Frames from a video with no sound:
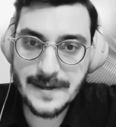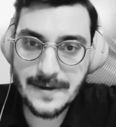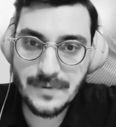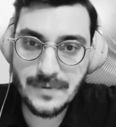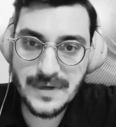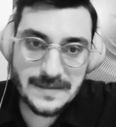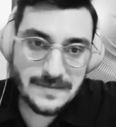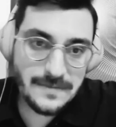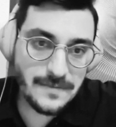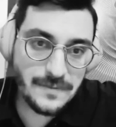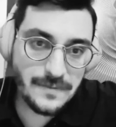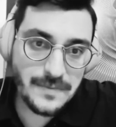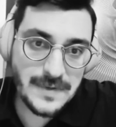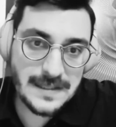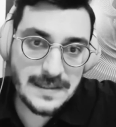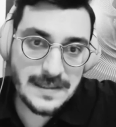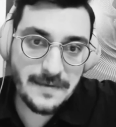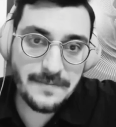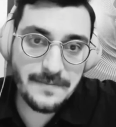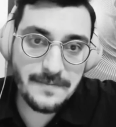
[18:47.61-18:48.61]
with
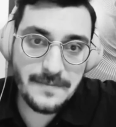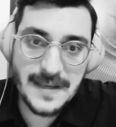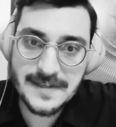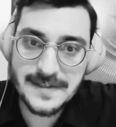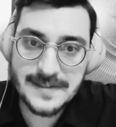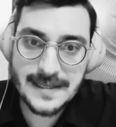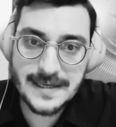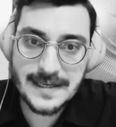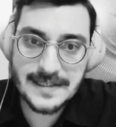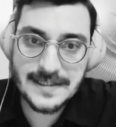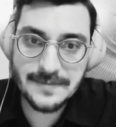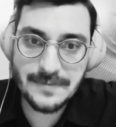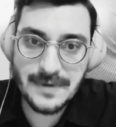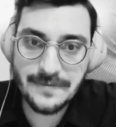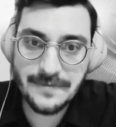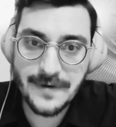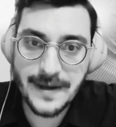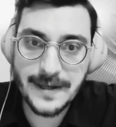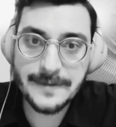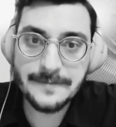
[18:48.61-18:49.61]
the aesthetics we
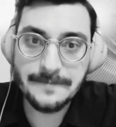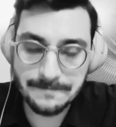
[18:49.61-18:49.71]
find.